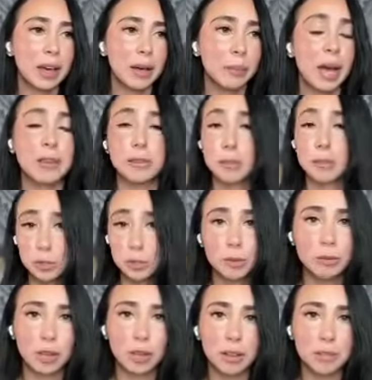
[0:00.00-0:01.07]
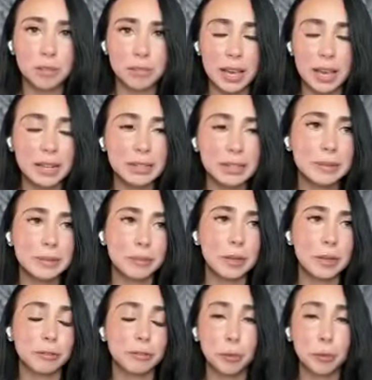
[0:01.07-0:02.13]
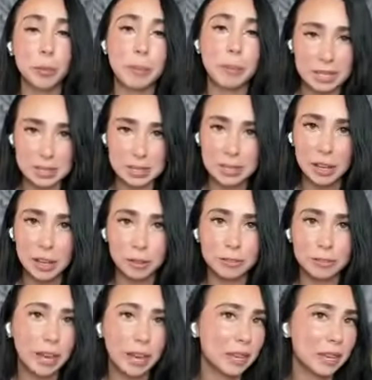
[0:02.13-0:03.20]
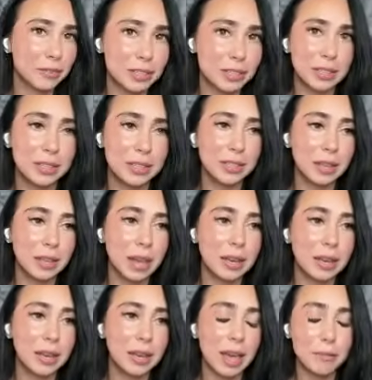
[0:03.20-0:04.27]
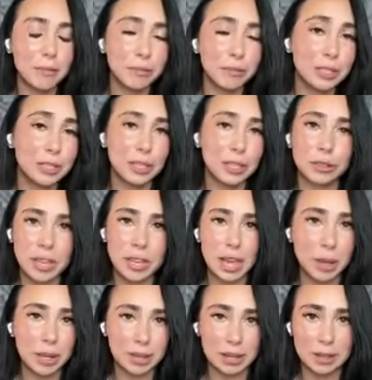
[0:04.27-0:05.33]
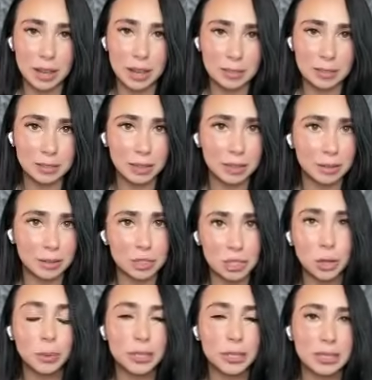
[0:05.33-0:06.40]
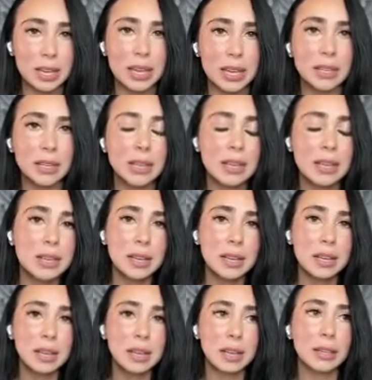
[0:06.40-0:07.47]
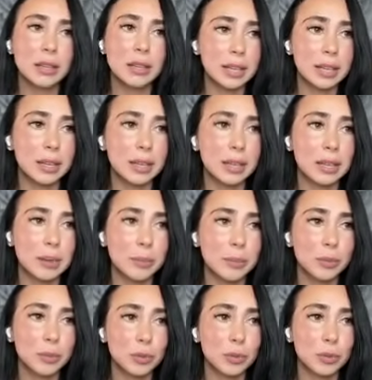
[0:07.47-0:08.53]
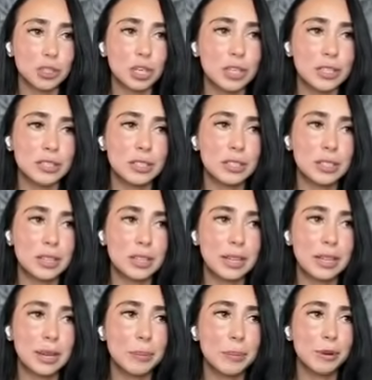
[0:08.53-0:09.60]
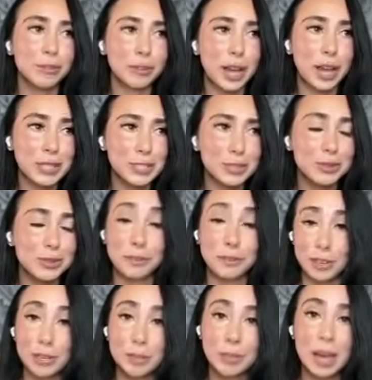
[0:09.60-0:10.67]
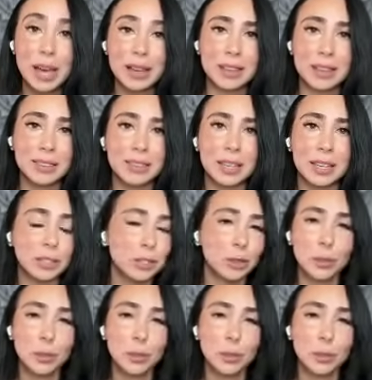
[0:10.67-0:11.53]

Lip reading: I've observed all of that. But for myself, I have seen that every single time I connect, like Michelle was saying, like just it provides you the feedback that